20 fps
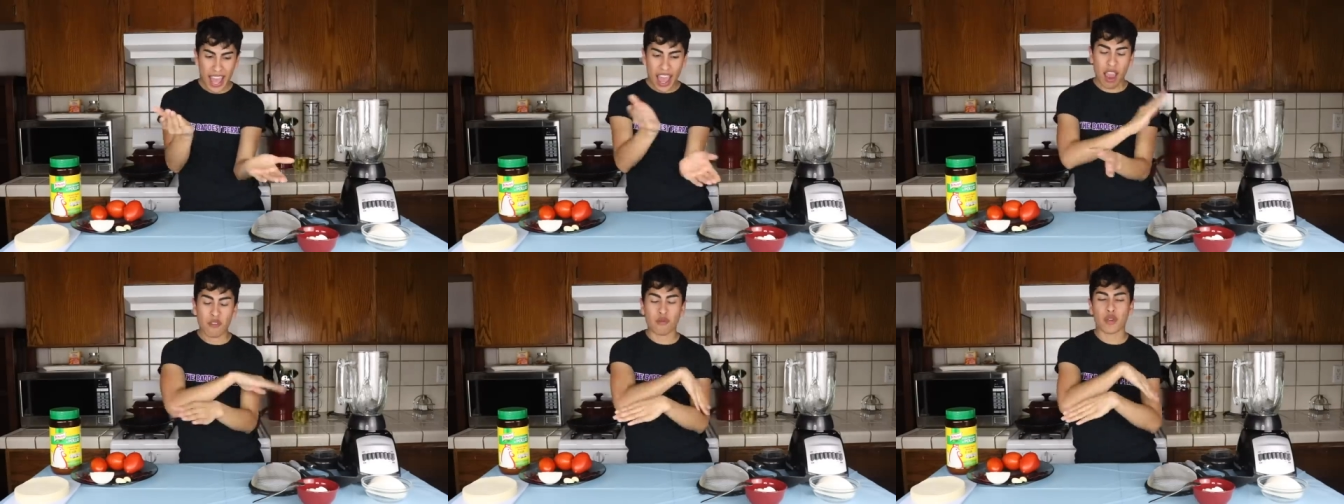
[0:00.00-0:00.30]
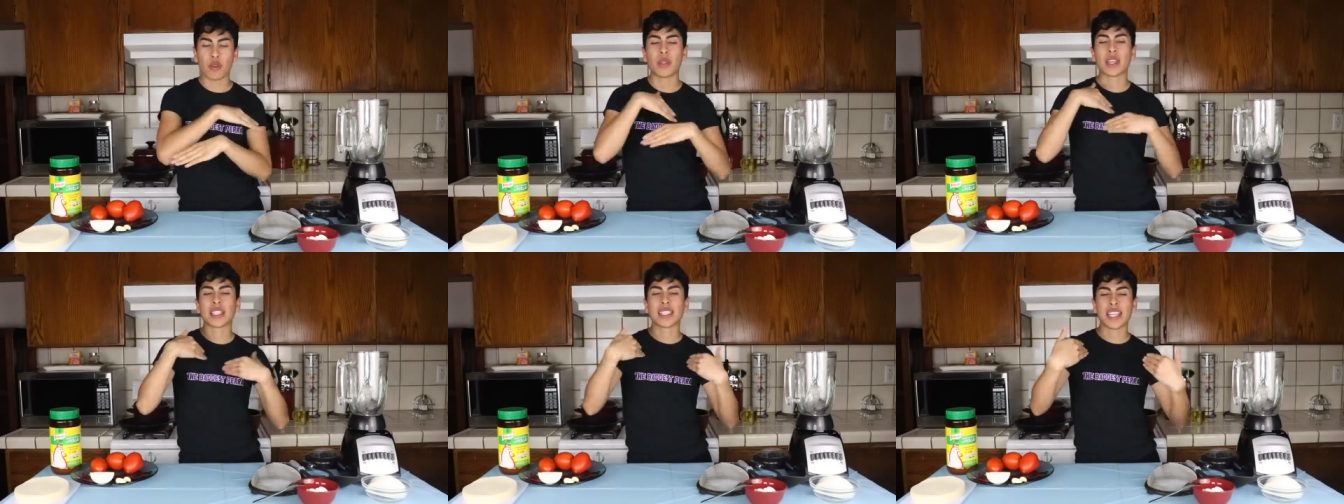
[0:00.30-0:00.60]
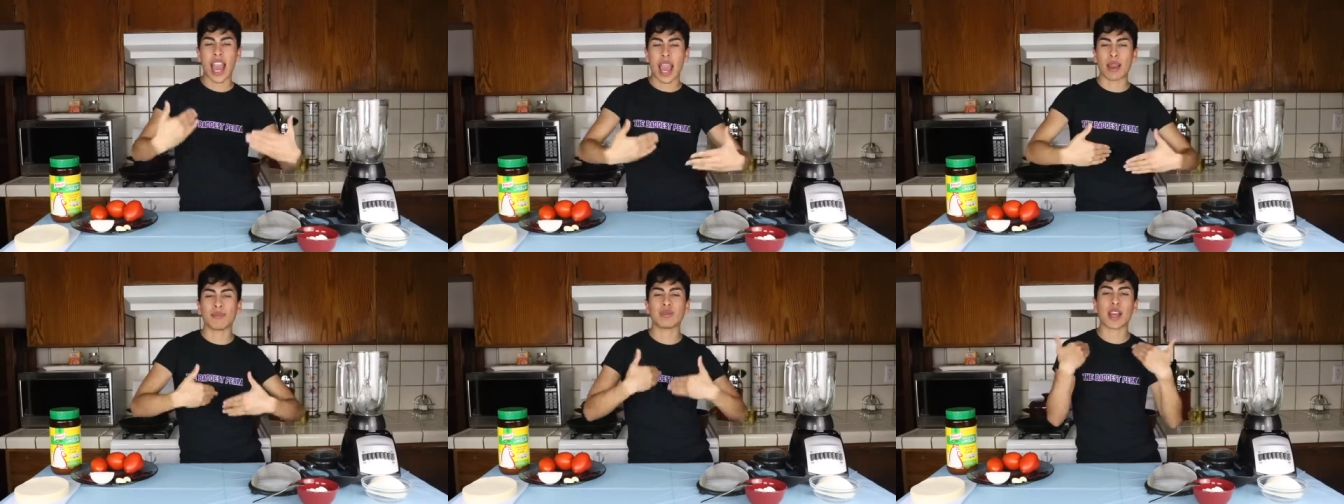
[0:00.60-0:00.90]
and from the
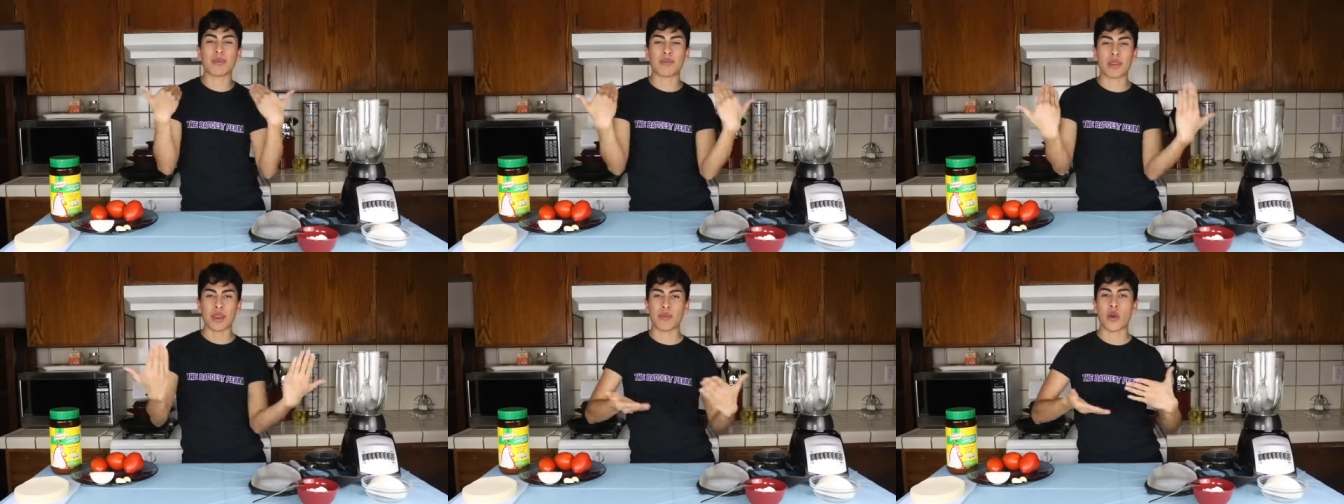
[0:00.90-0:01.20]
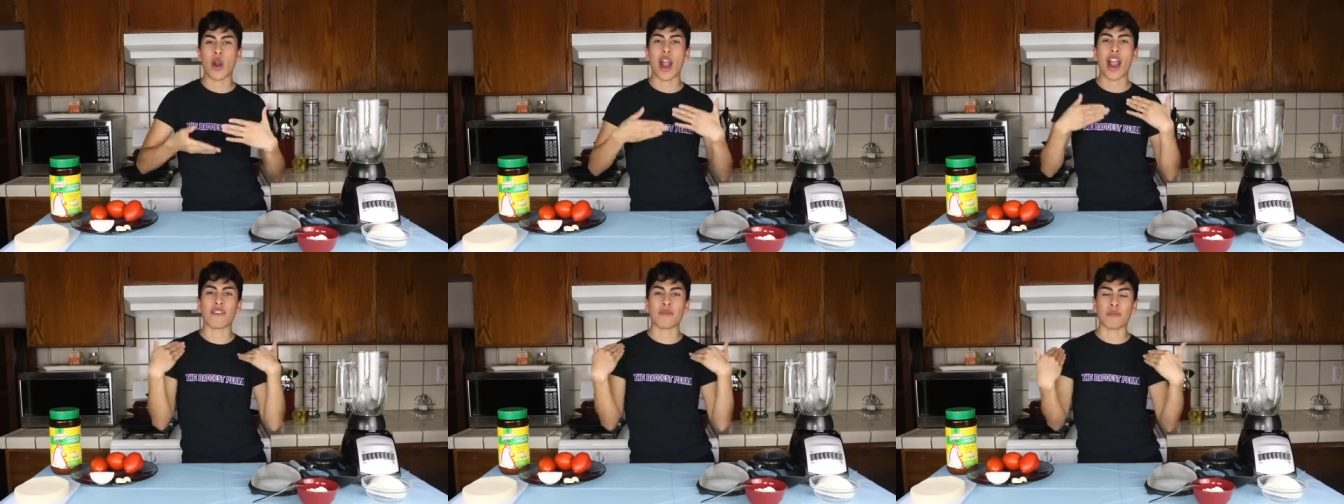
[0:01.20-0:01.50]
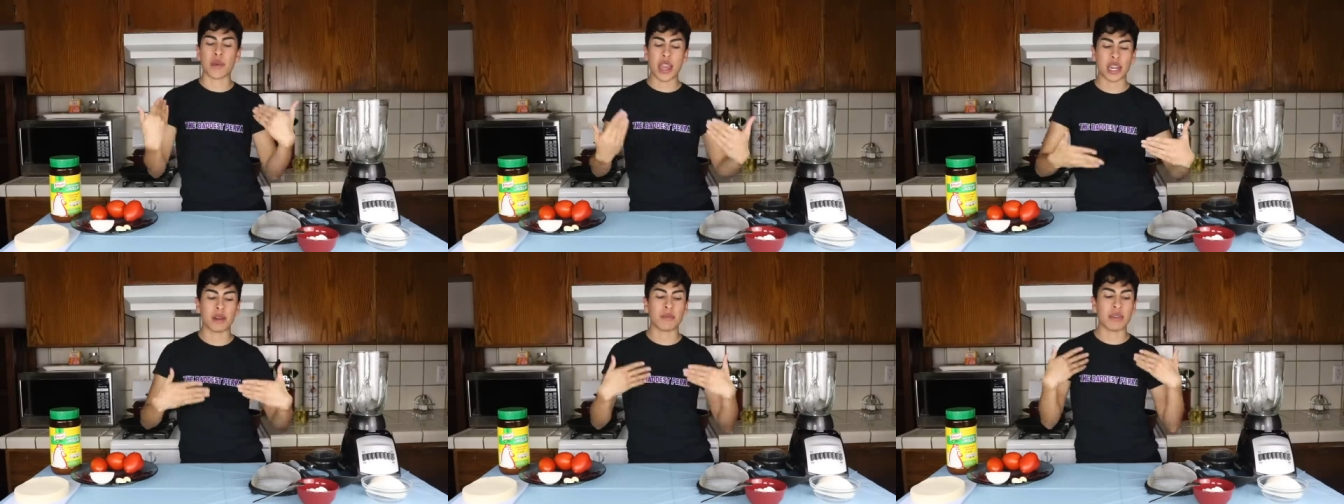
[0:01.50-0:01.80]
times that people have
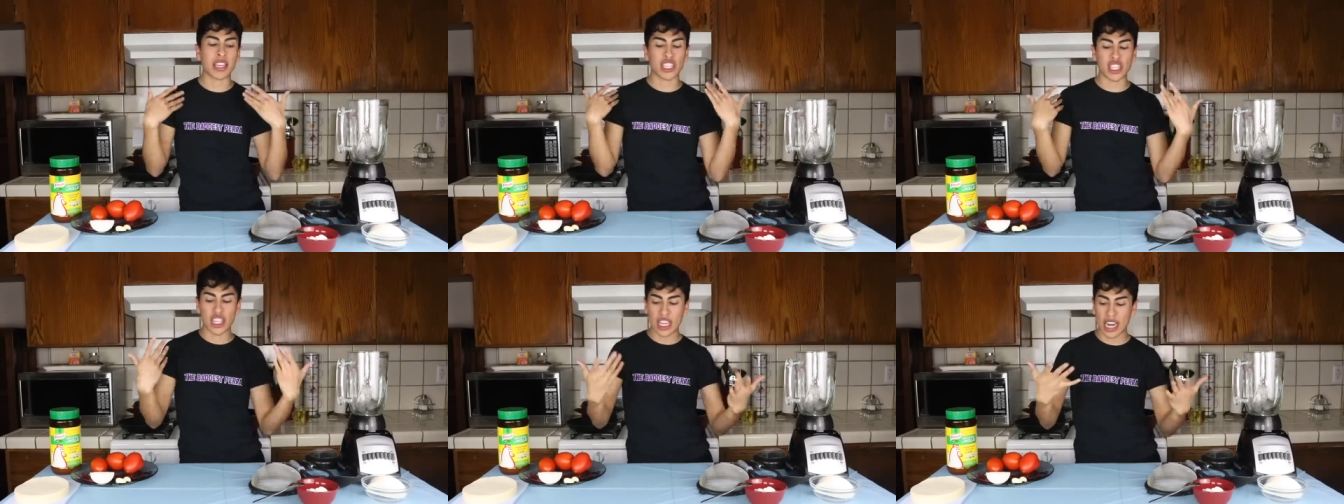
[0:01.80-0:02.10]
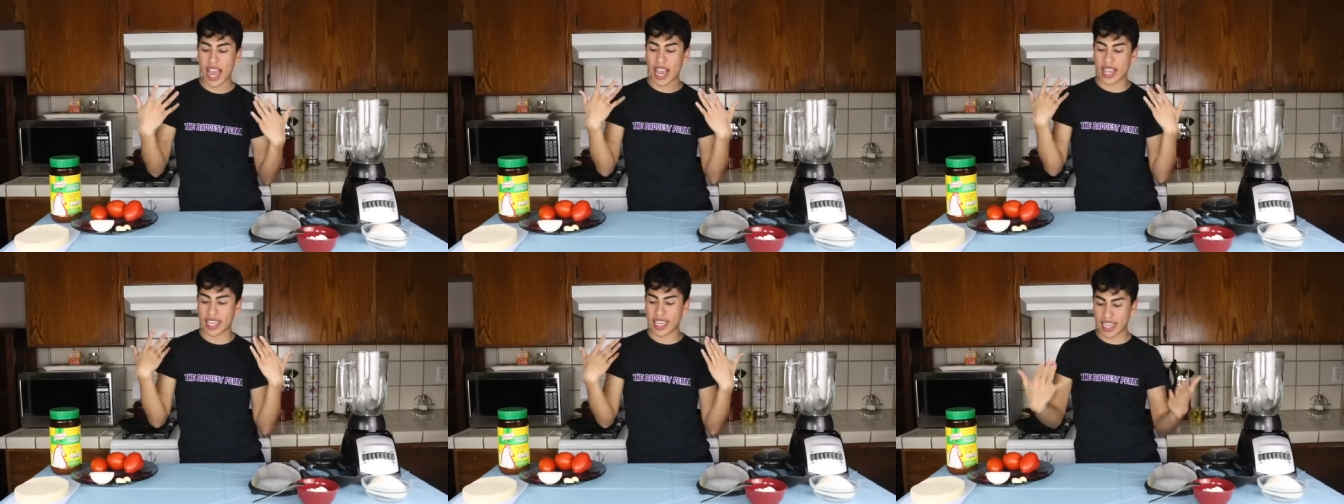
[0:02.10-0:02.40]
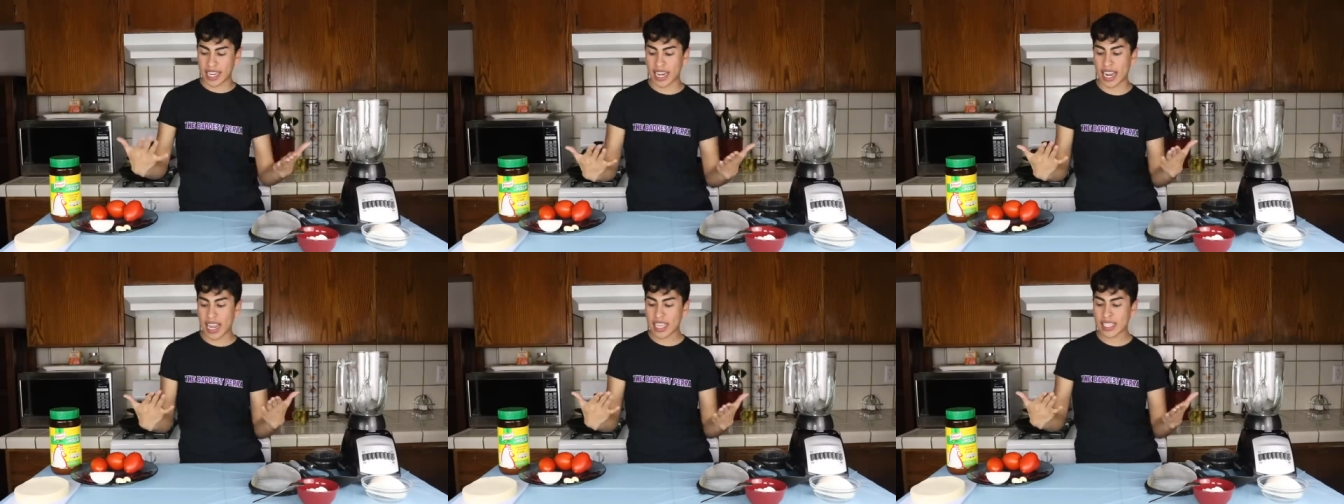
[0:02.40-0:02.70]
made me
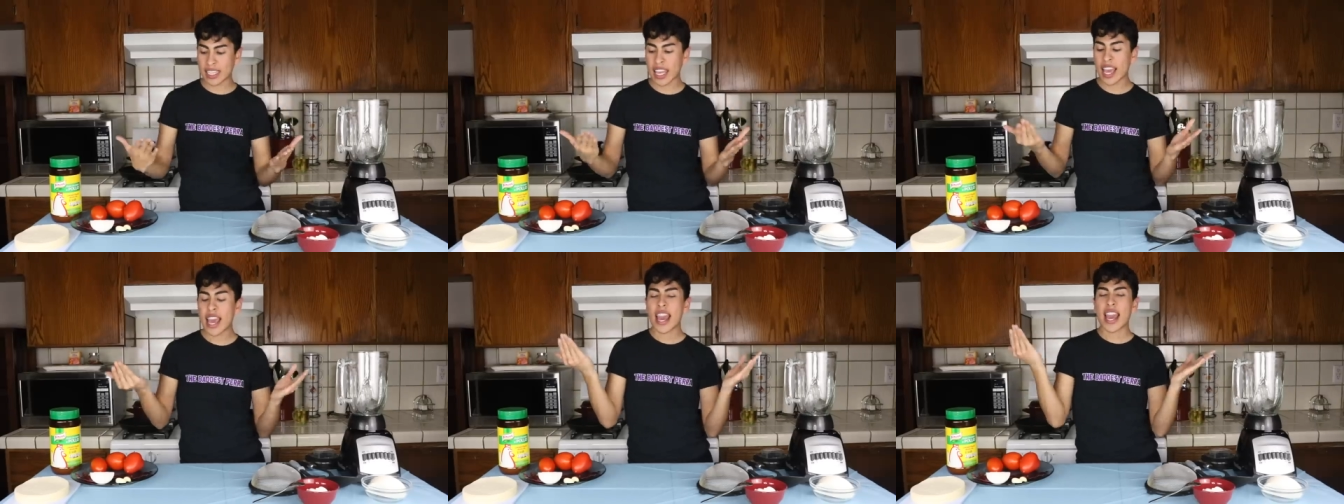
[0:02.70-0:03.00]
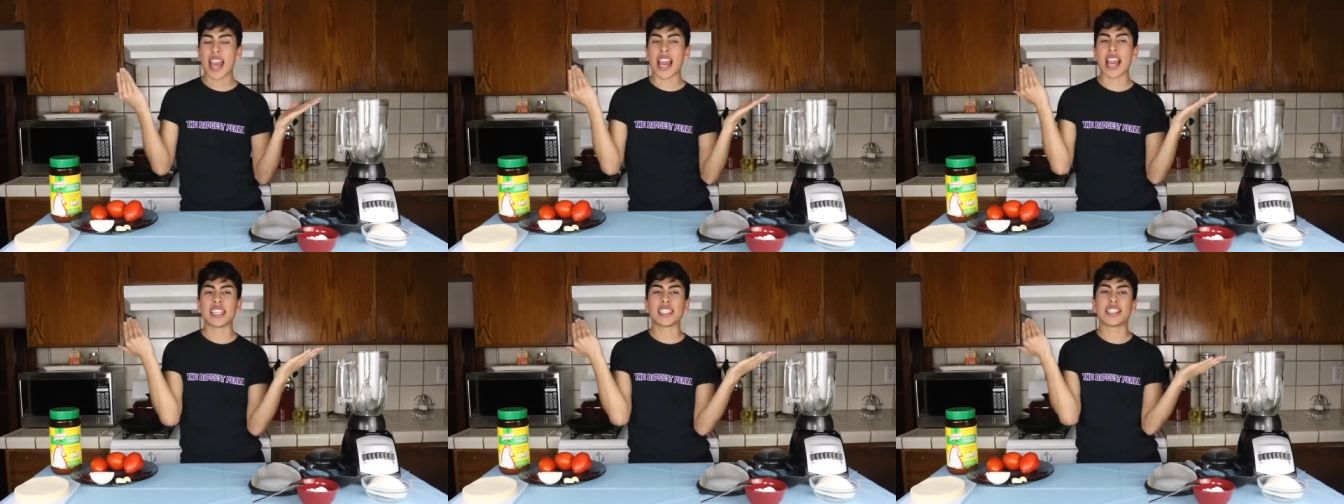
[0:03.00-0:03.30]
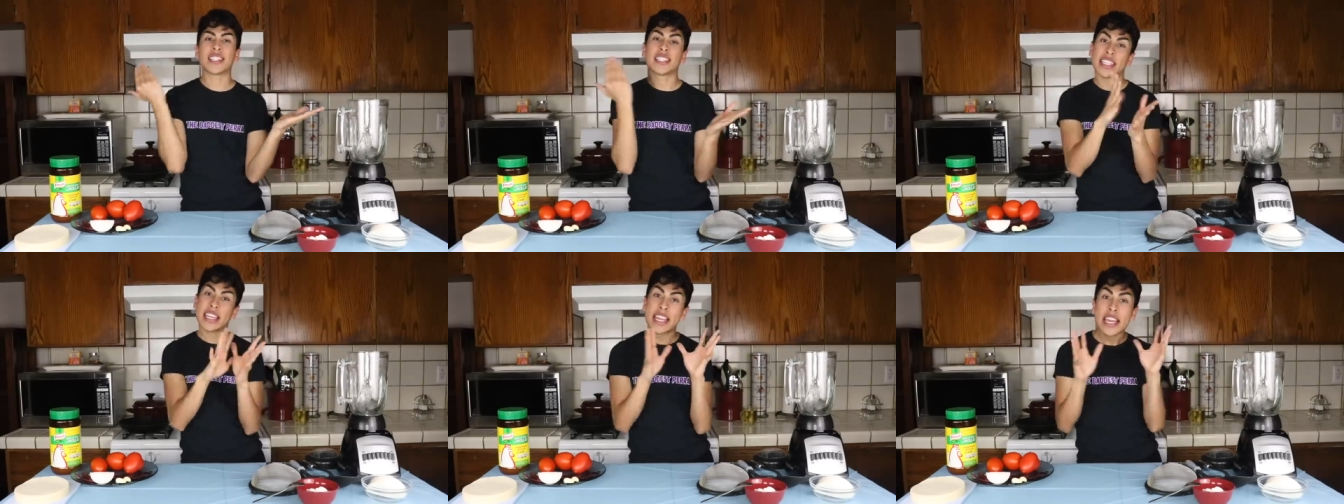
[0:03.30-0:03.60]
chilaquiles, it
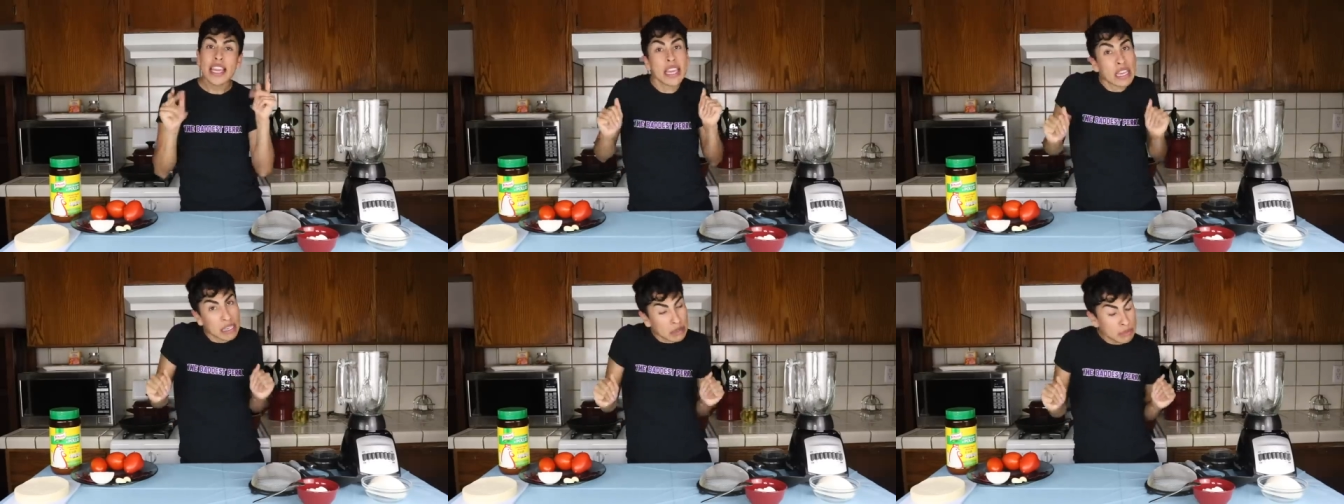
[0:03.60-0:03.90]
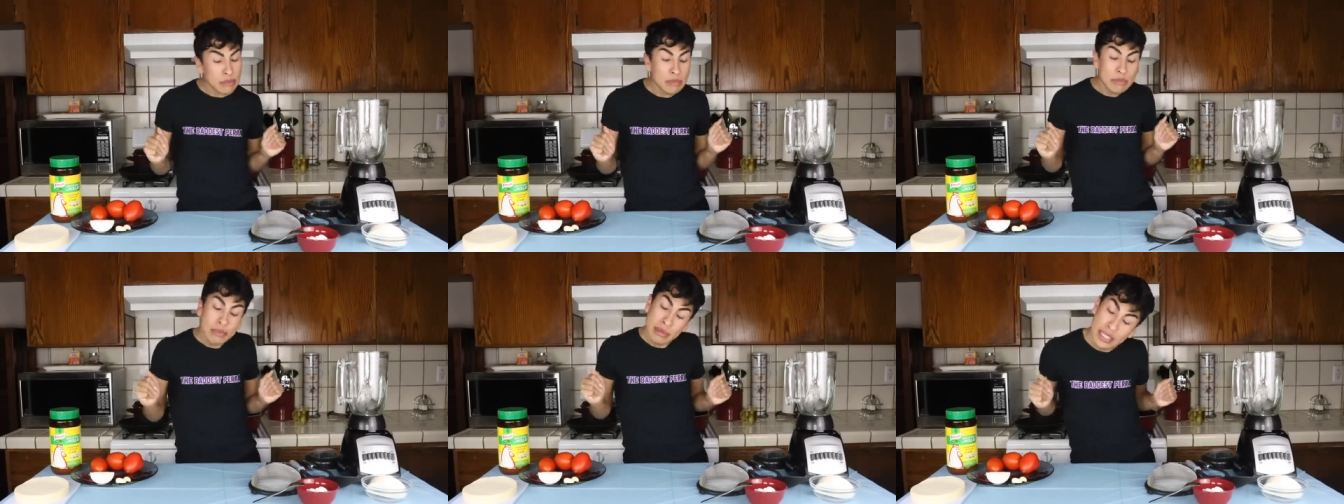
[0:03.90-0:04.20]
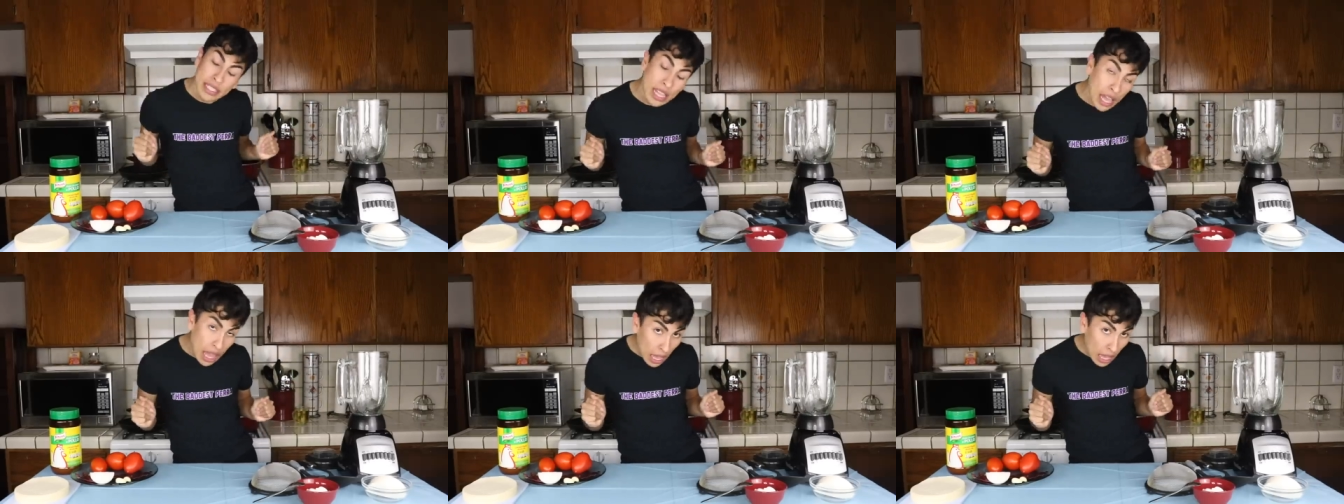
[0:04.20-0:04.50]

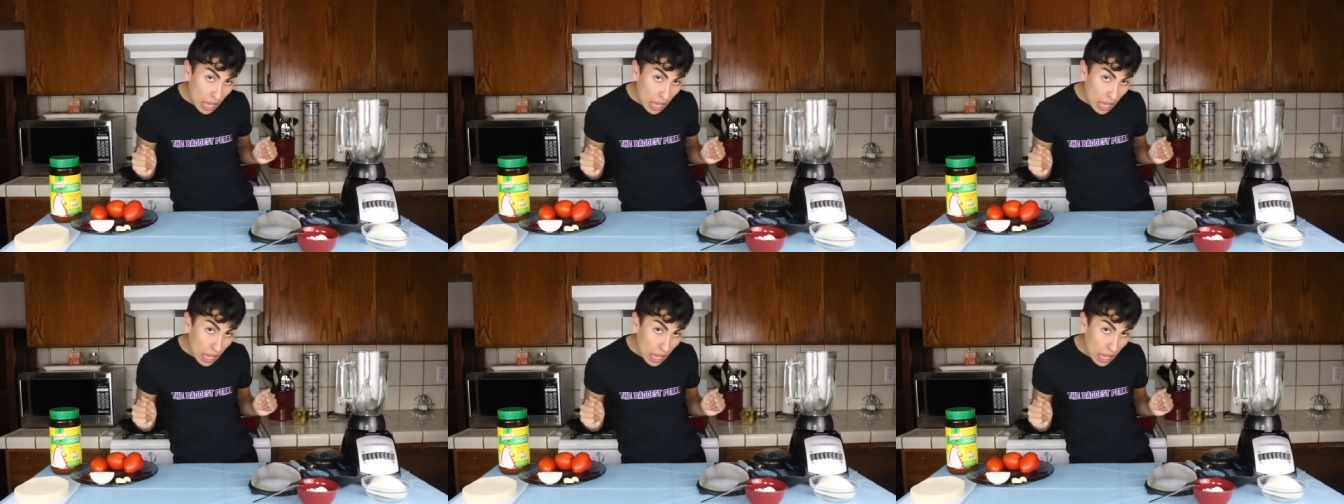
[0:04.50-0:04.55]
seems